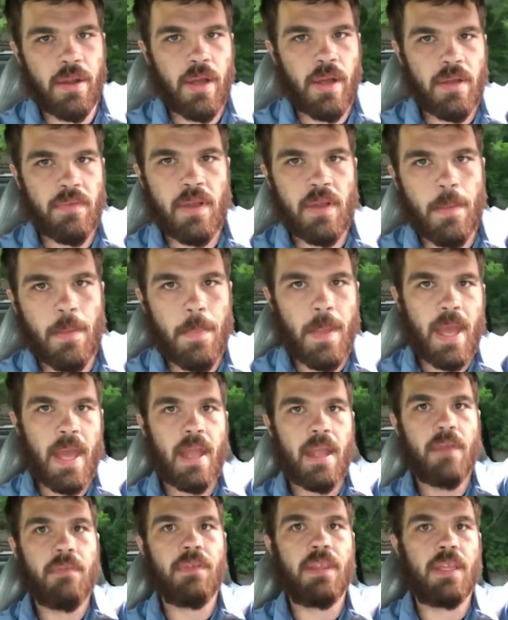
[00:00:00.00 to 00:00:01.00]
I've got
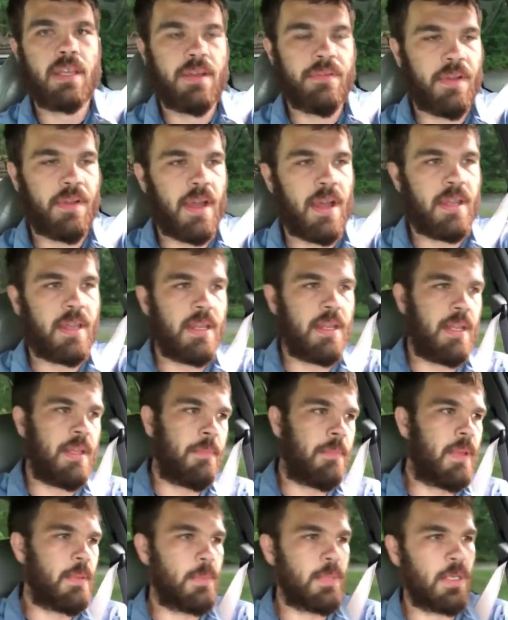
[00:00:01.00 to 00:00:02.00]
back everything I've got in it,
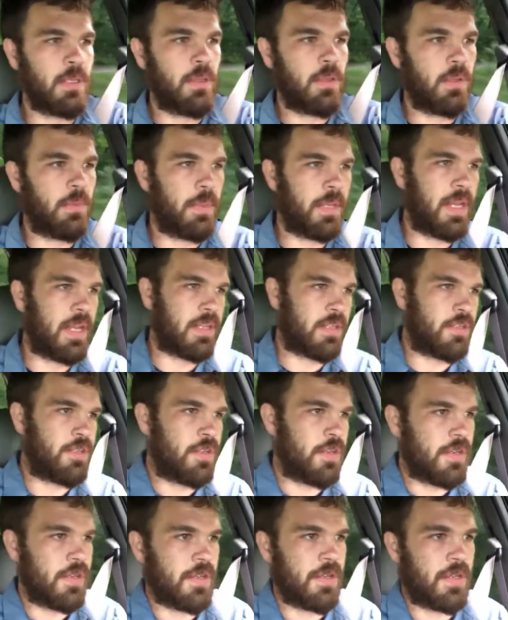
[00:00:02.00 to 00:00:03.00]
maybe a little bit
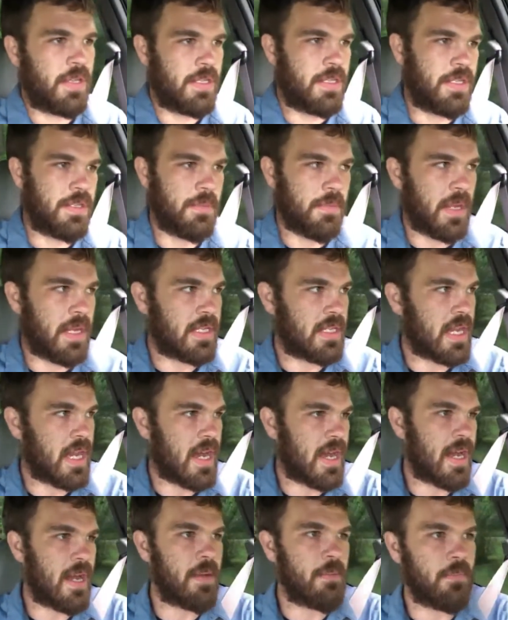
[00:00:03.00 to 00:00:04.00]
extra because of my
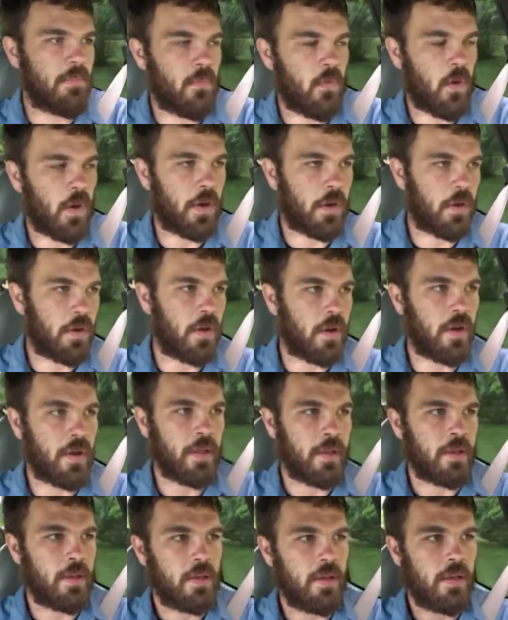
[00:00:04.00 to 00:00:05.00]
time working on
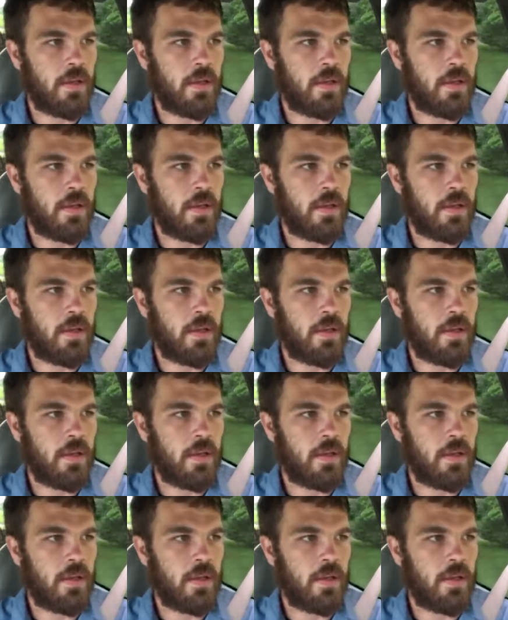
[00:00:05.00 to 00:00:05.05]
it,